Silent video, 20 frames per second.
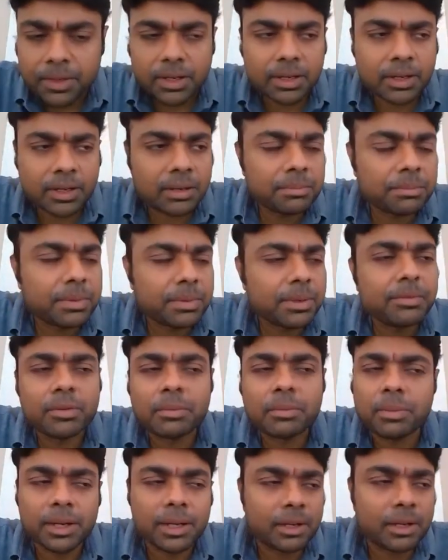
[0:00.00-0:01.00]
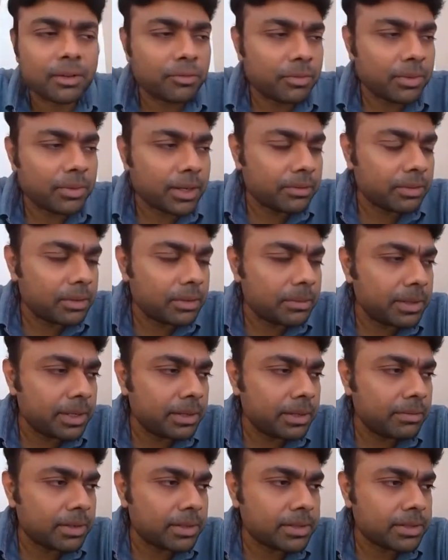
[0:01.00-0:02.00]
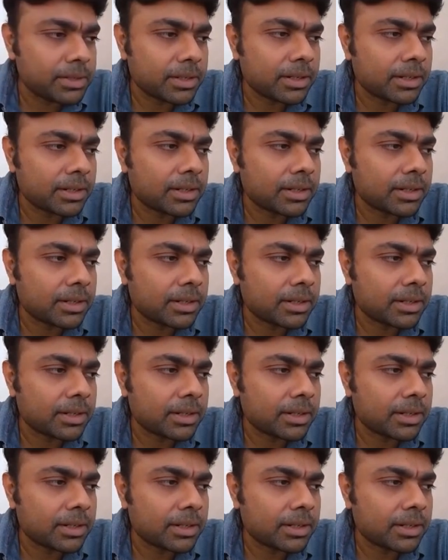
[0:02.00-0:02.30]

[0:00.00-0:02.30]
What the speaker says: a company from Isle of Man will be investing,